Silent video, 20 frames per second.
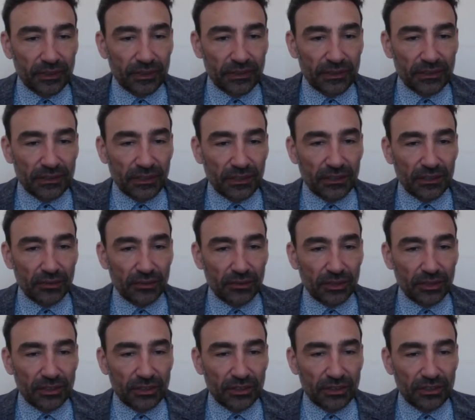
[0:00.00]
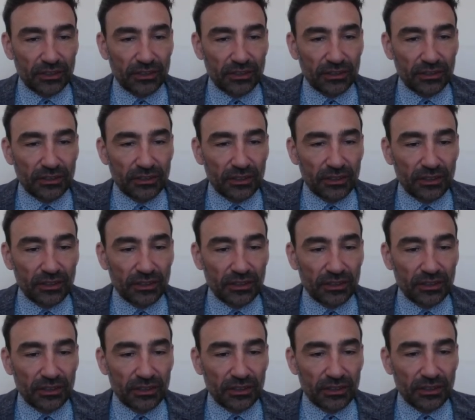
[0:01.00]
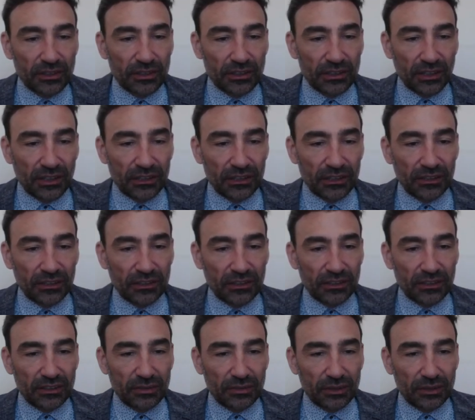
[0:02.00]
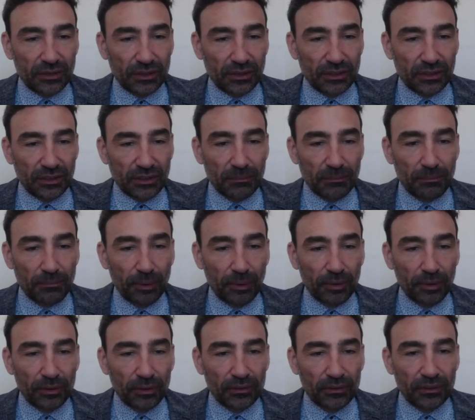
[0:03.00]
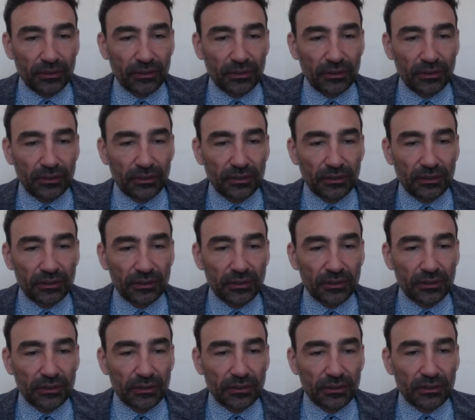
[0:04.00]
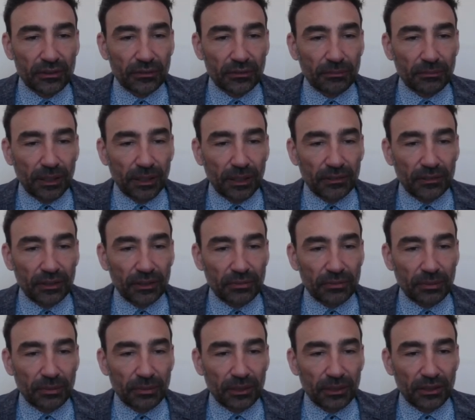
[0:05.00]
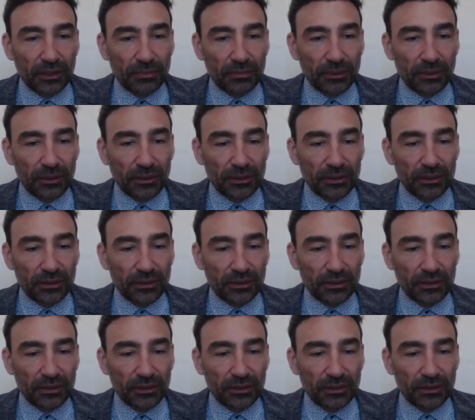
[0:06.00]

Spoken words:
Where is it? Exactly in this way. Where is import? Pandas. Okay.